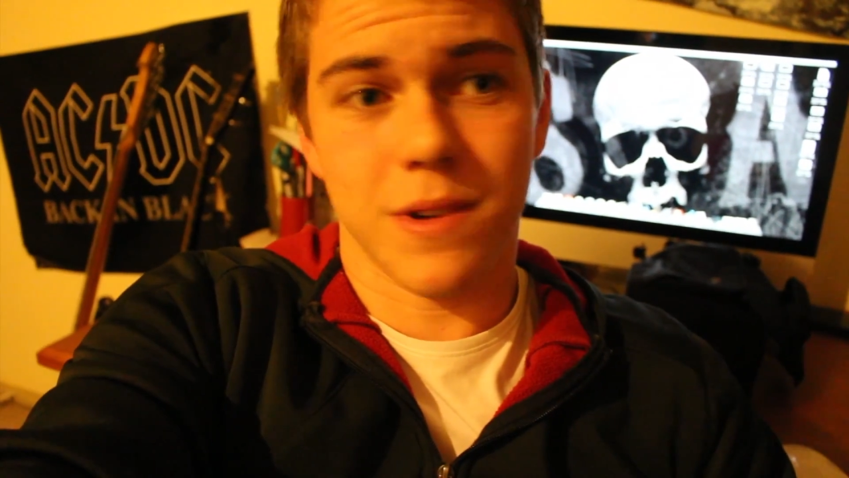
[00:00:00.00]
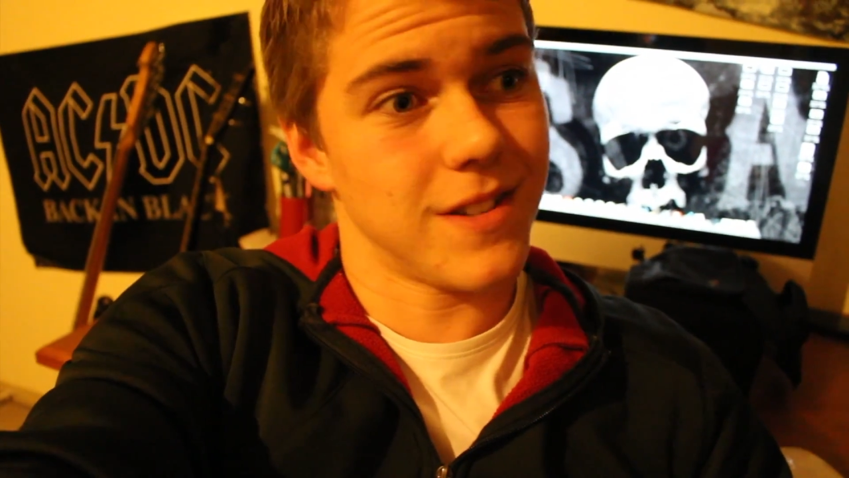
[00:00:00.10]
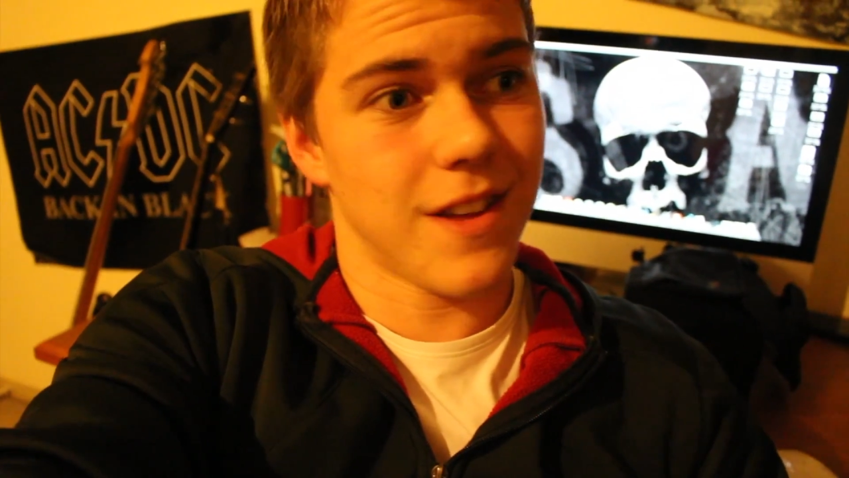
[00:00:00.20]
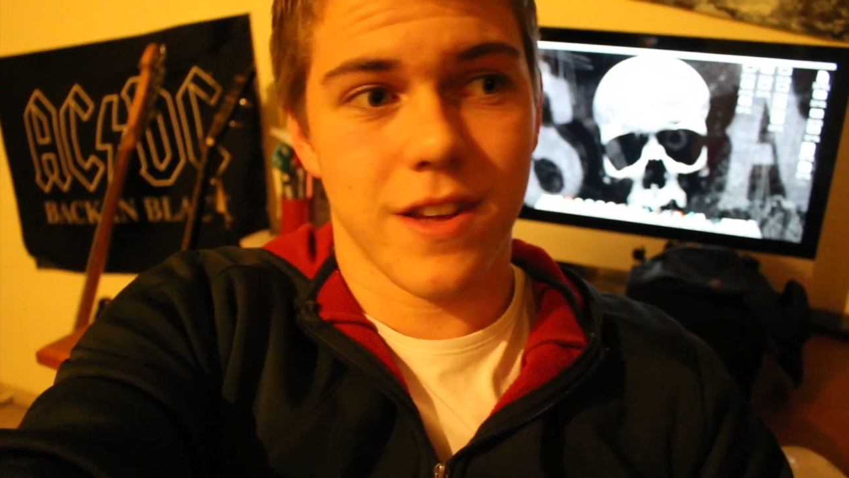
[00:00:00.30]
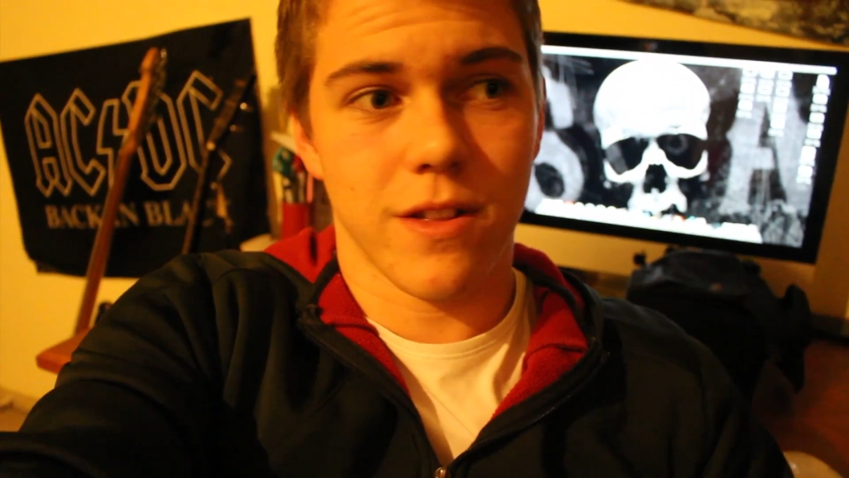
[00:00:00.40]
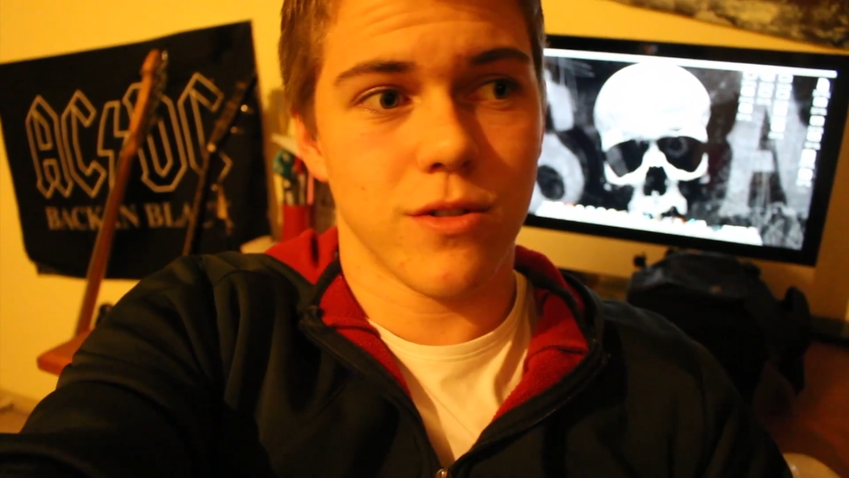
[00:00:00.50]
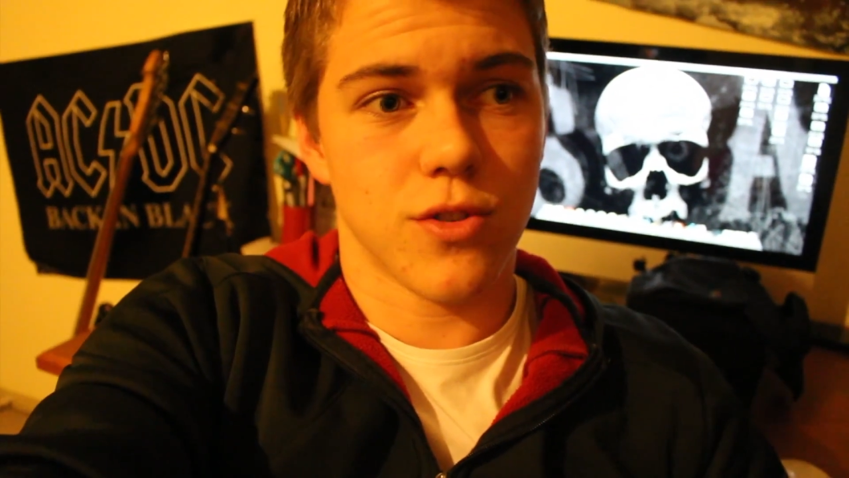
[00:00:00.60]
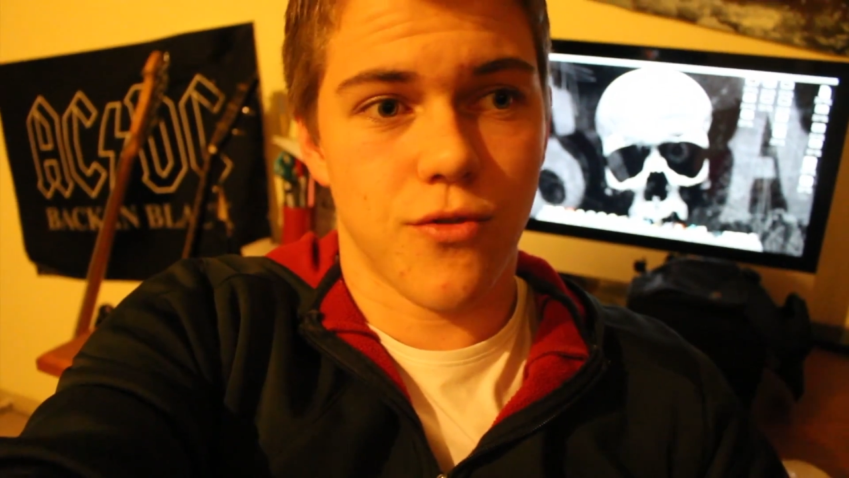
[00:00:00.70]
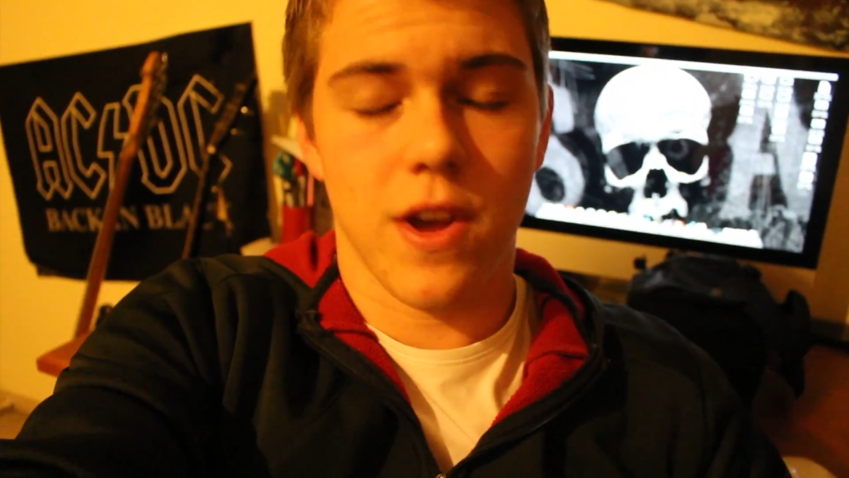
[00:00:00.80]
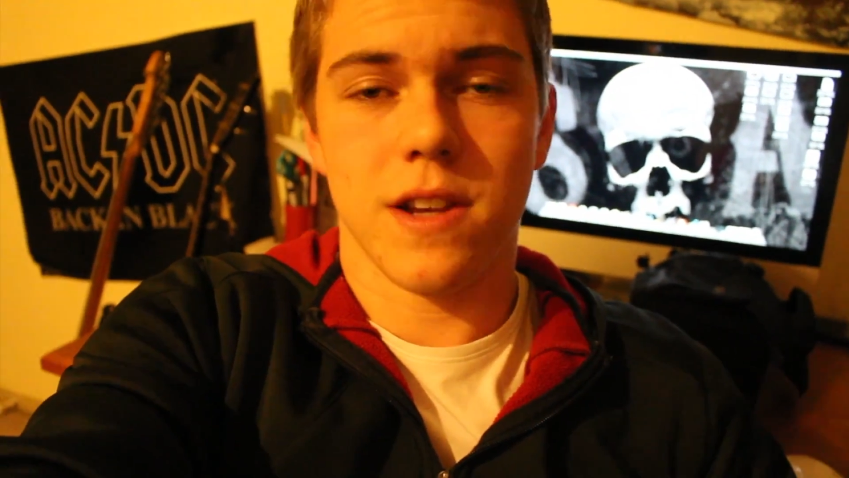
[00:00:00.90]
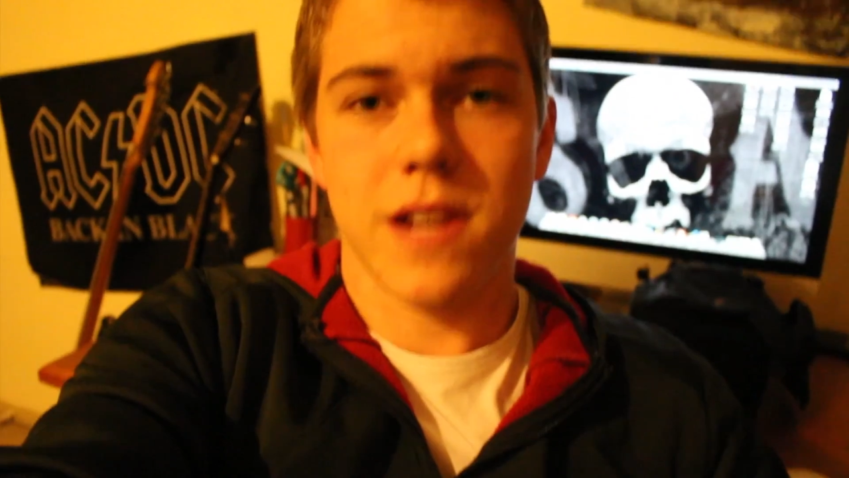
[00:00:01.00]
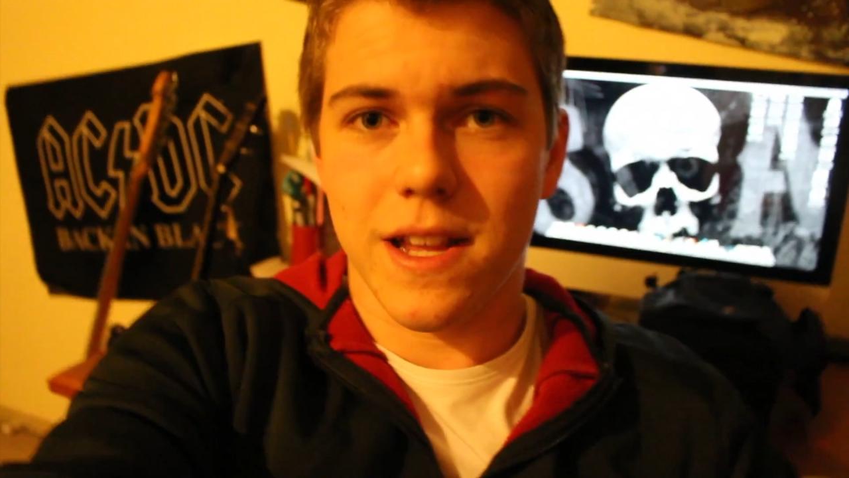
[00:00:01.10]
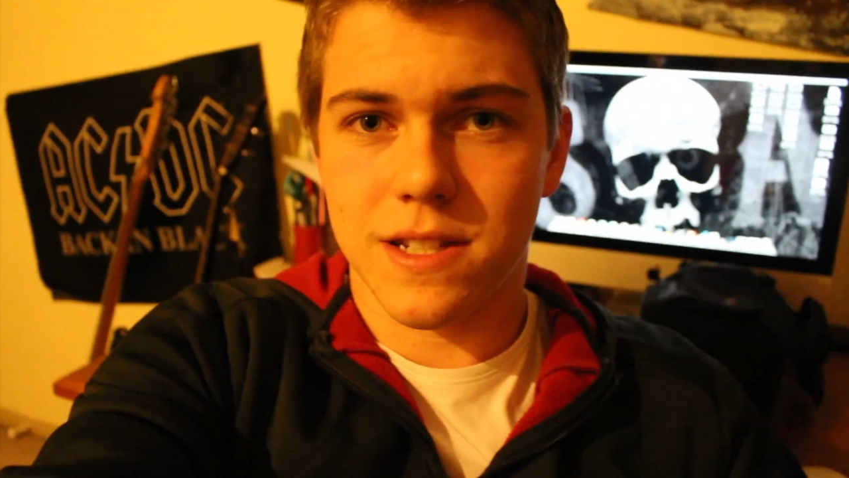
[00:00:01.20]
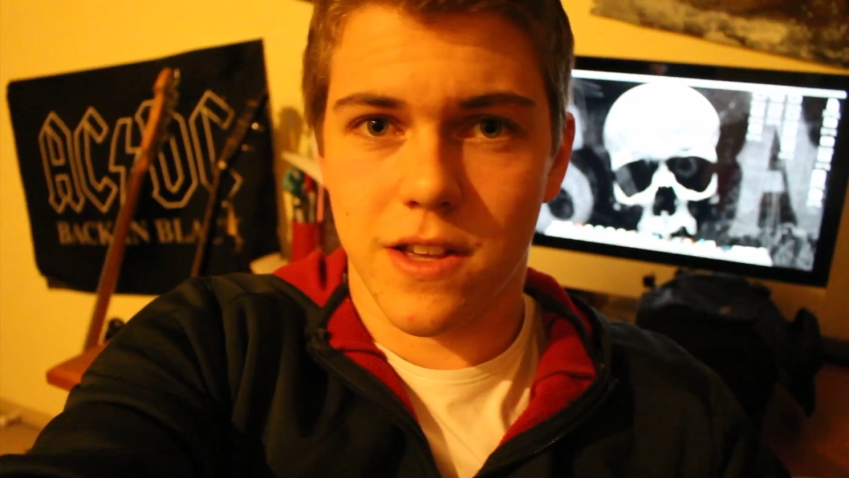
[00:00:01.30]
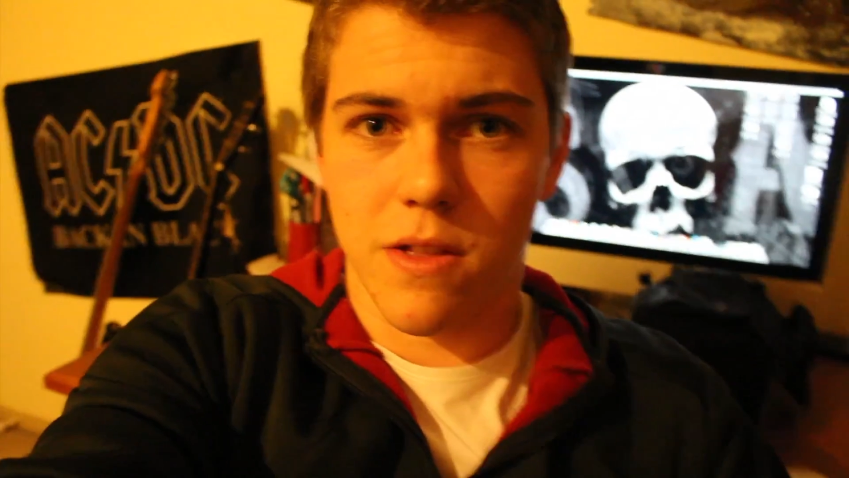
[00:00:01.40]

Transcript: because I think it looks fantastic,